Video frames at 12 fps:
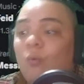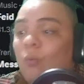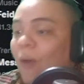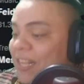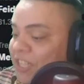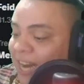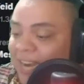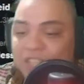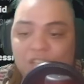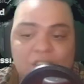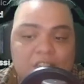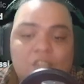1
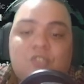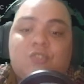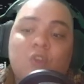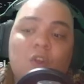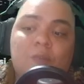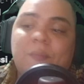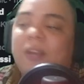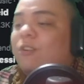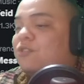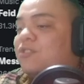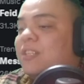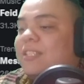charge each turn
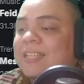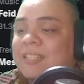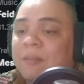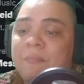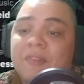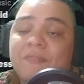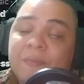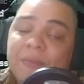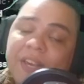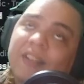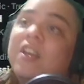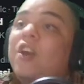because this hasn't been
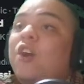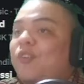revealed.